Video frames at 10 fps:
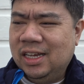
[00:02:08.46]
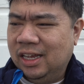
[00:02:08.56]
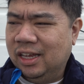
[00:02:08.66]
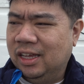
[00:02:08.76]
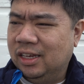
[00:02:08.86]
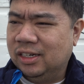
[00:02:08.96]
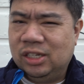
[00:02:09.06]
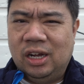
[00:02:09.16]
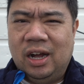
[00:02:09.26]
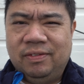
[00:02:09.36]

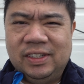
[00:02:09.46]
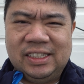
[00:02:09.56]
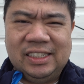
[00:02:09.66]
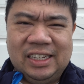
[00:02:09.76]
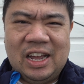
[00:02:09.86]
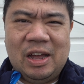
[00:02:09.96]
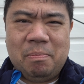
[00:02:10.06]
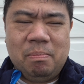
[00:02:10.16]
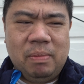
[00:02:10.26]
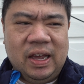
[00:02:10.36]
and obviously
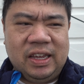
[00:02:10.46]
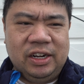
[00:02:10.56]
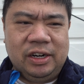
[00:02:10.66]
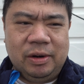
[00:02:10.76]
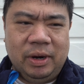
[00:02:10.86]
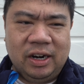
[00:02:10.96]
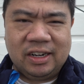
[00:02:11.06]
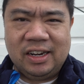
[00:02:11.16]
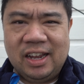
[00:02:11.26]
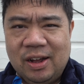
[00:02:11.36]
I'm back here in
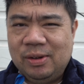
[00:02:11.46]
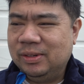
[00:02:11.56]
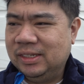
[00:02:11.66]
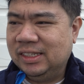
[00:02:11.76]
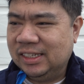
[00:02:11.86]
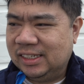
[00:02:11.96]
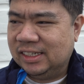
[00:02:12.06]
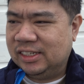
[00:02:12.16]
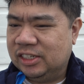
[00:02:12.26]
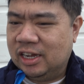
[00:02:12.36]
America now. This
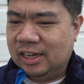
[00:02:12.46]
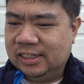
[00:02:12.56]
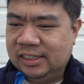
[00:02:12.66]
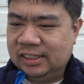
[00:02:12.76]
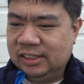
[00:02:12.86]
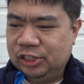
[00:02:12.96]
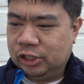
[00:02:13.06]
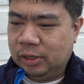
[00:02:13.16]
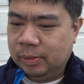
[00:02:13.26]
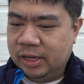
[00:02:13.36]
is not
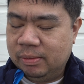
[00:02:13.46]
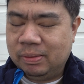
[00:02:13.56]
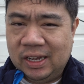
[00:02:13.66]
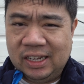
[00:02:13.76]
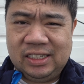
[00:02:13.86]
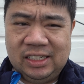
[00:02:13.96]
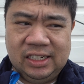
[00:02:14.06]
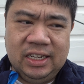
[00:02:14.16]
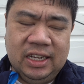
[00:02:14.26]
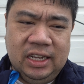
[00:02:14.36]
Germany, but
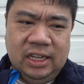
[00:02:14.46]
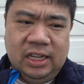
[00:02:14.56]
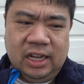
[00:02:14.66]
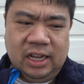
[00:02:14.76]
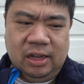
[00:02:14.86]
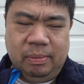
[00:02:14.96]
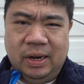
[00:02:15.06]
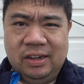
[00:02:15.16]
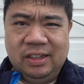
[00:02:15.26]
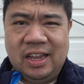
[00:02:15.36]

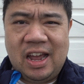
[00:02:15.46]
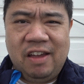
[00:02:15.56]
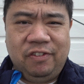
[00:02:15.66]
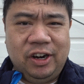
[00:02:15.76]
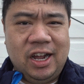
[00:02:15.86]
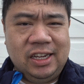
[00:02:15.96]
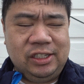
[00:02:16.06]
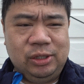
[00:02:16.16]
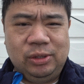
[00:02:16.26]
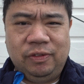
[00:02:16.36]
apparently I forgot
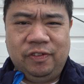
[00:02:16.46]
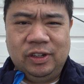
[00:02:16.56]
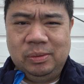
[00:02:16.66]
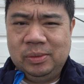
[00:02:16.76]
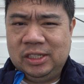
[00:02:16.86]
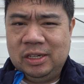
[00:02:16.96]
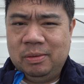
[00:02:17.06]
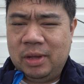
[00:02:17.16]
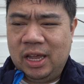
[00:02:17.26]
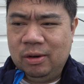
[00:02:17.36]
to film
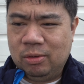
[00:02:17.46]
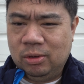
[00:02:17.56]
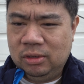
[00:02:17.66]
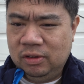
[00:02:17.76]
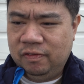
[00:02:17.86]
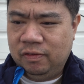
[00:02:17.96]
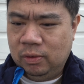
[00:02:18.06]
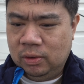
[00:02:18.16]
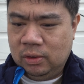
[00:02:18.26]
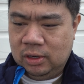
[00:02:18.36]
some A-roll
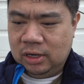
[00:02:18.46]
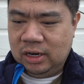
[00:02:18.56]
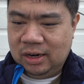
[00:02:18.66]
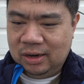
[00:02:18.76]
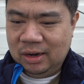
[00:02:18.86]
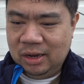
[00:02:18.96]
for